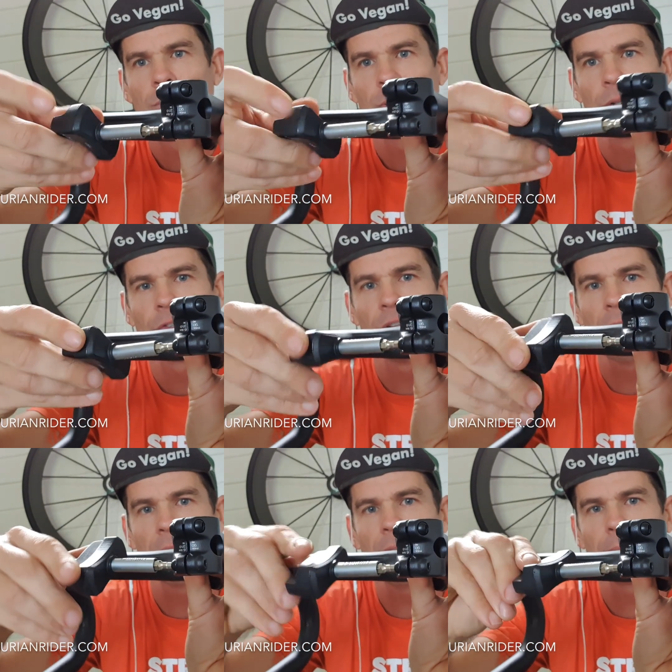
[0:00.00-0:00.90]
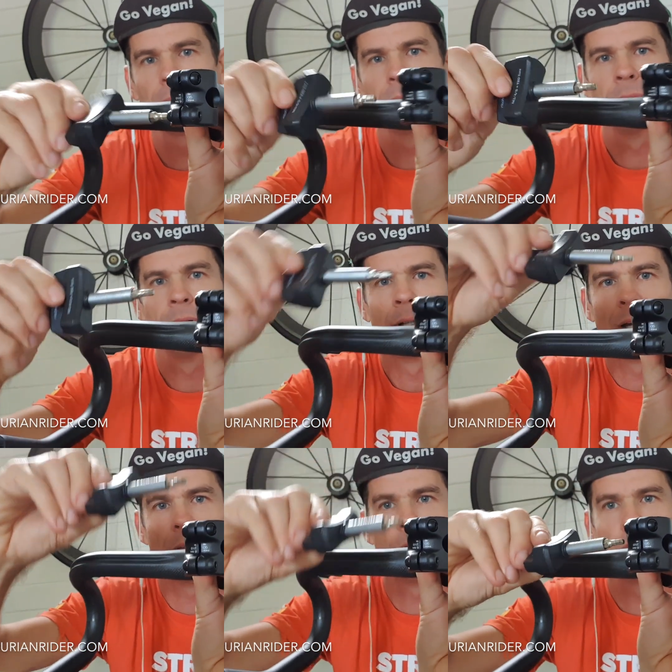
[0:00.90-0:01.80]
you know, snug it up,
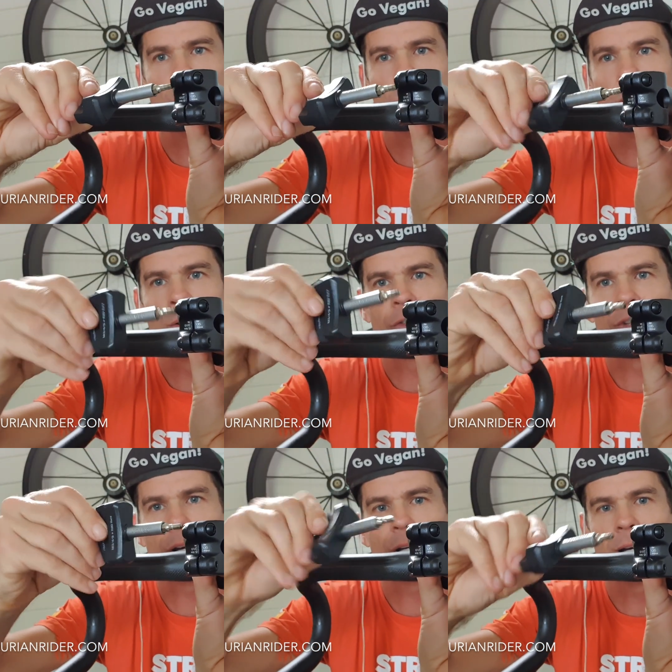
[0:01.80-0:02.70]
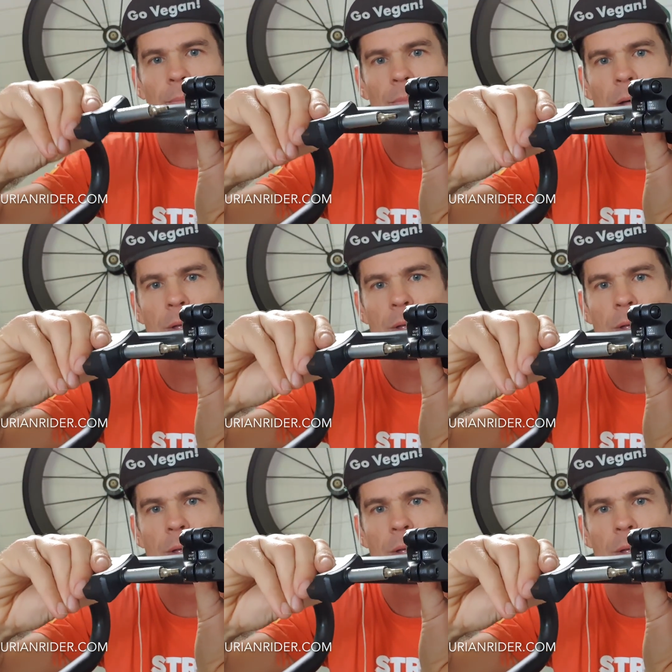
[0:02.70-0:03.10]
and then the top one, snug it up,